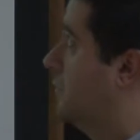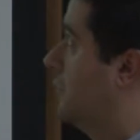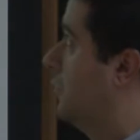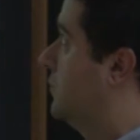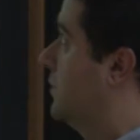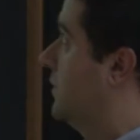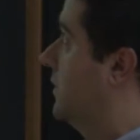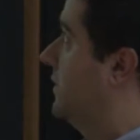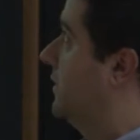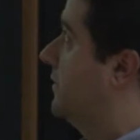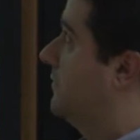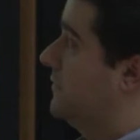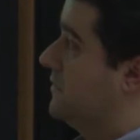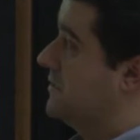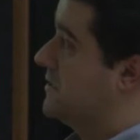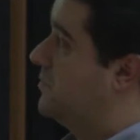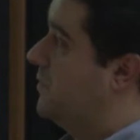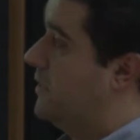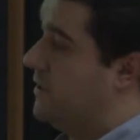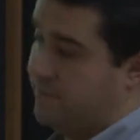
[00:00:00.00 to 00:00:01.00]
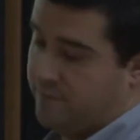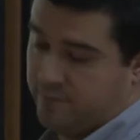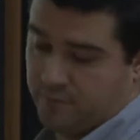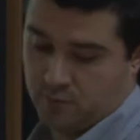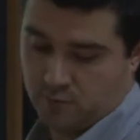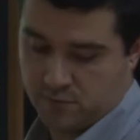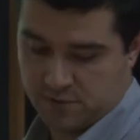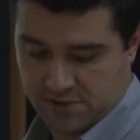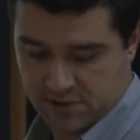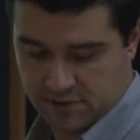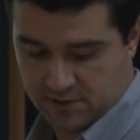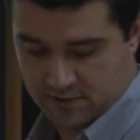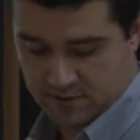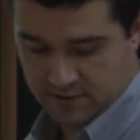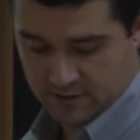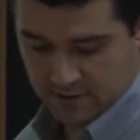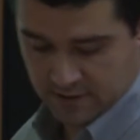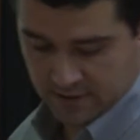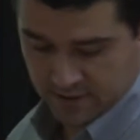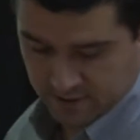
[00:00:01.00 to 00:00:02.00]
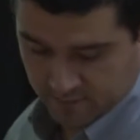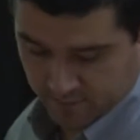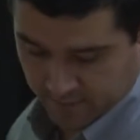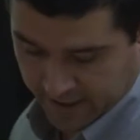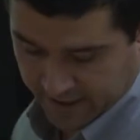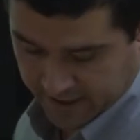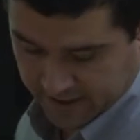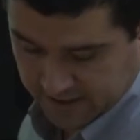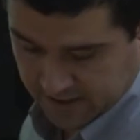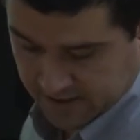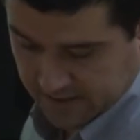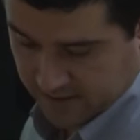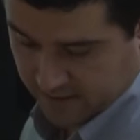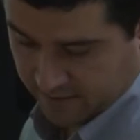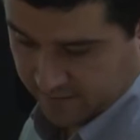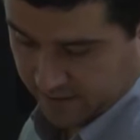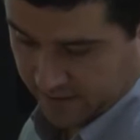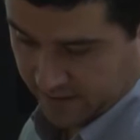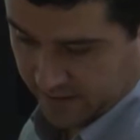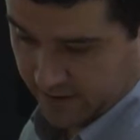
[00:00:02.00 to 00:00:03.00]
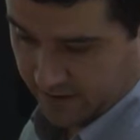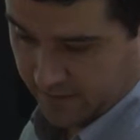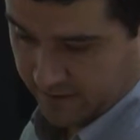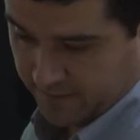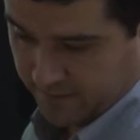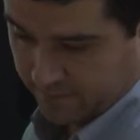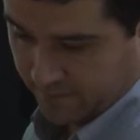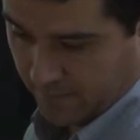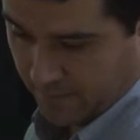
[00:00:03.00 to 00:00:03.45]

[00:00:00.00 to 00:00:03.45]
totally different, smartphones and Macs and stuff like that.